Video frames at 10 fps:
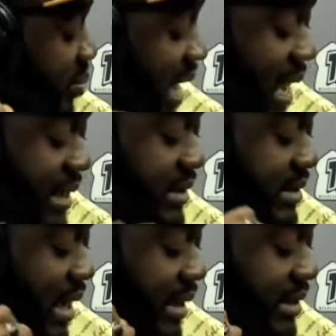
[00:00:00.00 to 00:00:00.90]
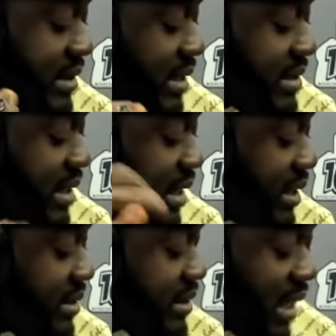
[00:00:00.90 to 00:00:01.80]
planned. Others are
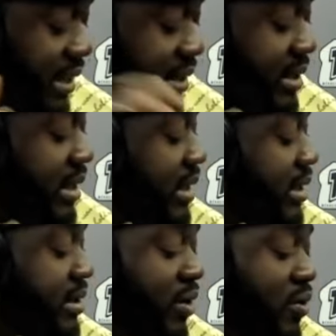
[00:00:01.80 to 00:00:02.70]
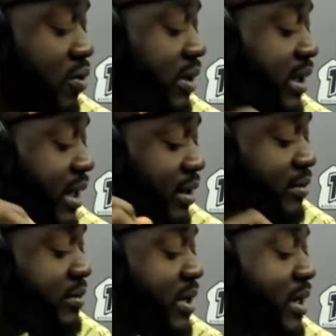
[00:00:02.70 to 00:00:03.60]
saying, Charlie, the whole
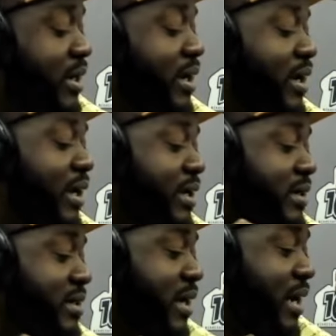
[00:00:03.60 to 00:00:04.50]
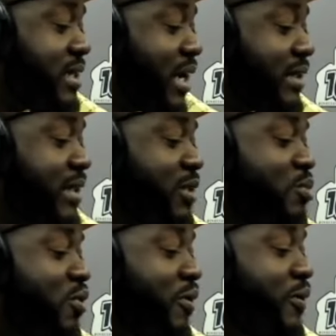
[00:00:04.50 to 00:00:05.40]
thing is Shatta's
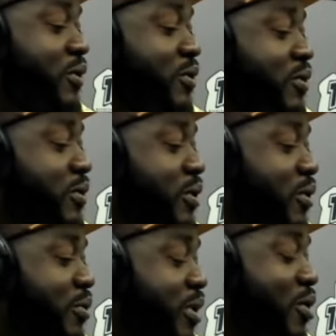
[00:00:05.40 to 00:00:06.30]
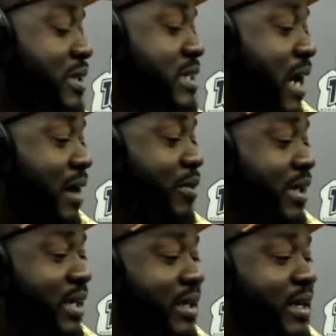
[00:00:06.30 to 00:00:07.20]
move to, reconcile with
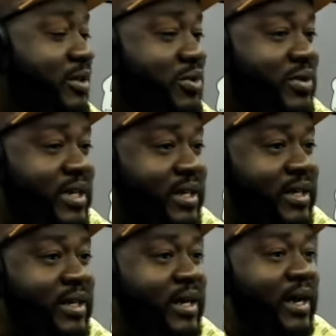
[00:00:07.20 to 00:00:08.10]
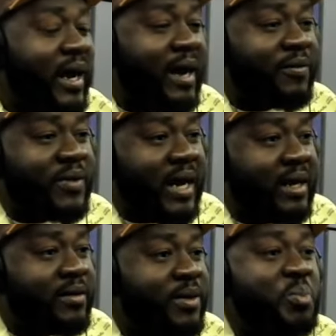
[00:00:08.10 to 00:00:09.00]
the industry
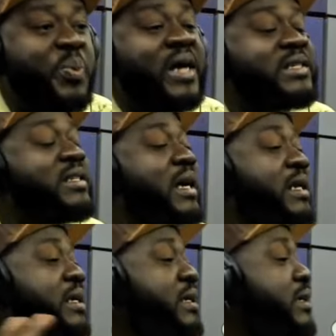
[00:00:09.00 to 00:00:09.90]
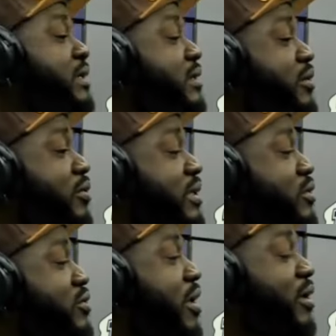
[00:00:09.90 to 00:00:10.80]
after him personally,
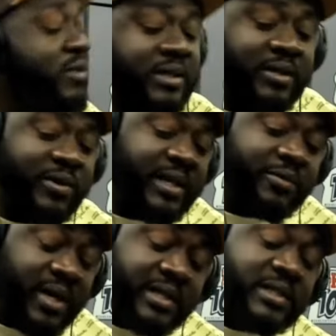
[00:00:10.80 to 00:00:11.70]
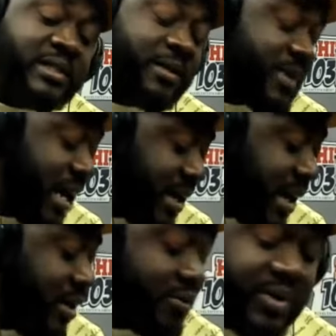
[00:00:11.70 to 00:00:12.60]
destroying all the relationships that
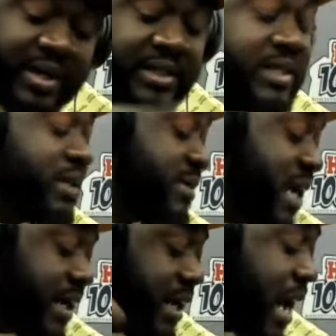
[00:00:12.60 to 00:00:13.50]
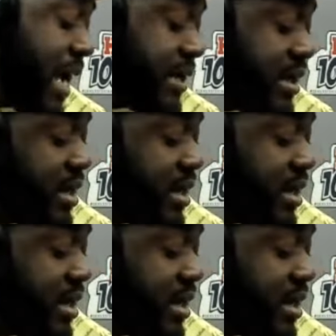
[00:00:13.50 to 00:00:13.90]
he had.